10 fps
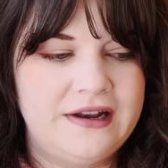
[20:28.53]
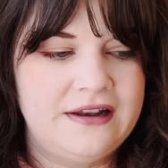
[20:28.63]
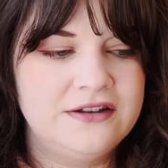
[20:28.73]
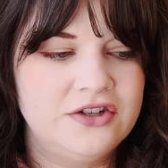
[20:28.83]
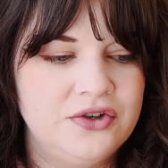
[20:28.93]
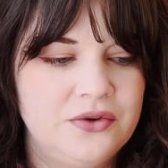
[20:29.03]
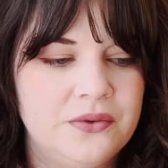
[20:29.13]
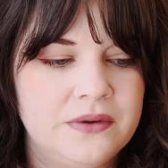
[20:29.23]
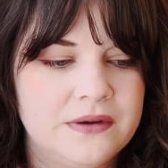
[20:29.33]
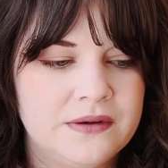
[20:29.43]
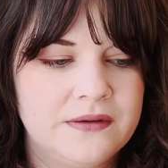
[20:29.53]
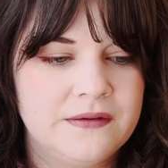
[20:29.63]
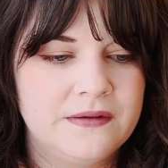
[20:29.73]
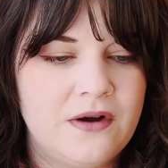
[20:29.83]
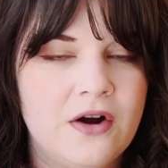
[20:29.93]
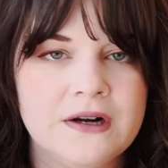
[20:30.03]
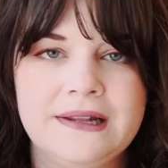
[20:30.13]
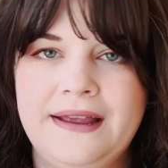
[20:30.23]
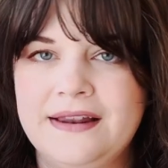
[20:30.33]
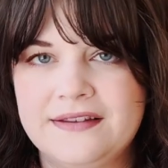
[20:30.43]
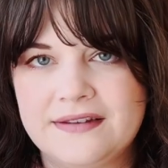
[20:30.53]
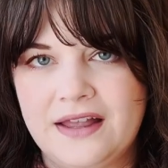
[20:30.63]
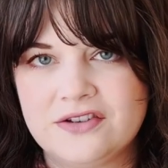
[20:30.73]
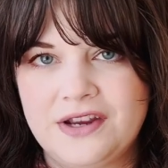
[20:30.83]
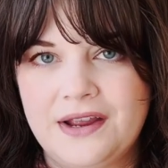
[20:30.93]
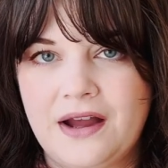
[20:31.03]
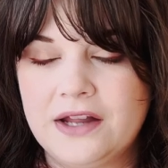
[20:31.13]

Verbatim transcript: I didn't do hardly any sketching.